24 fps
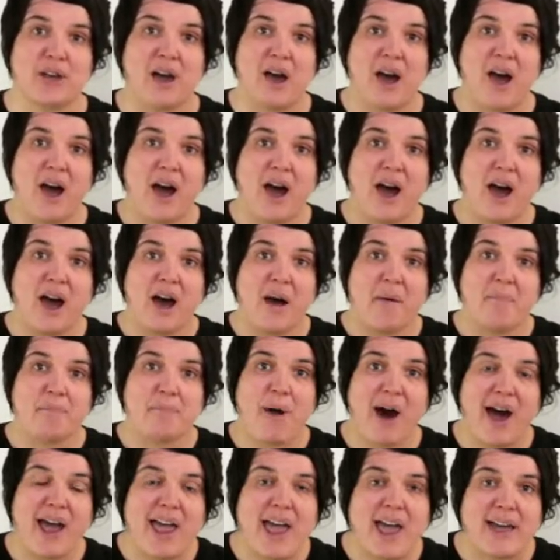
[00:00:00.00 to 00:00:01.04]

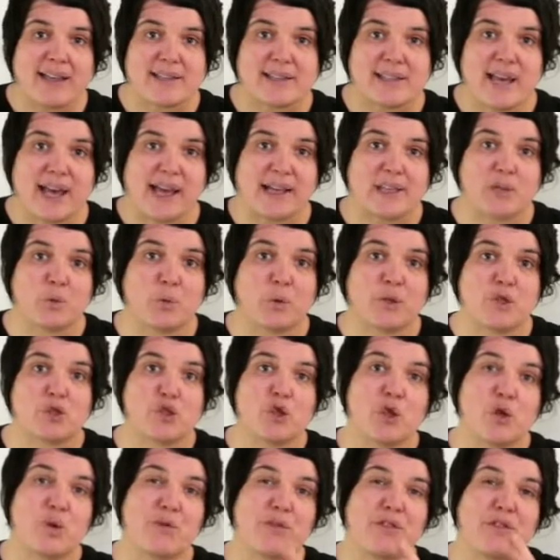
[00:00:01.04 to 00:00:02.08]
my essays were
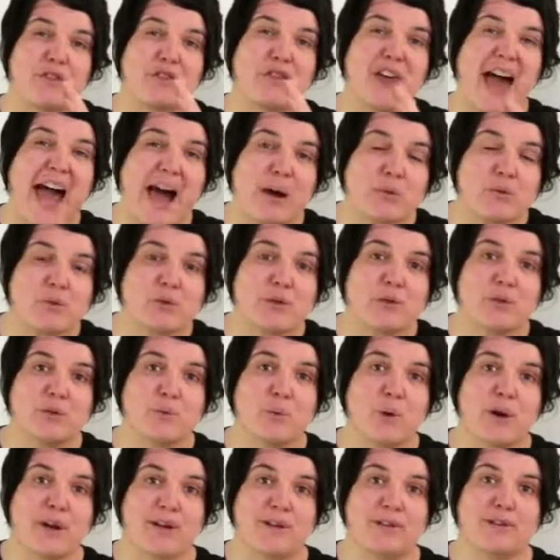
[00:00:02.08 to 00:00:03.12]
2,000
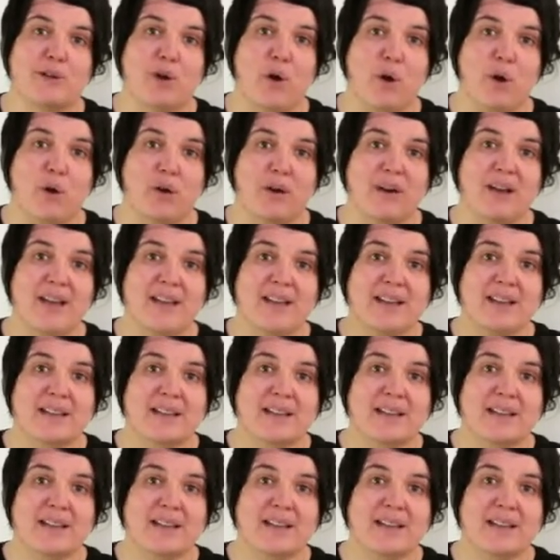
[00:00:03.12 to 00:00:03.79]
words long,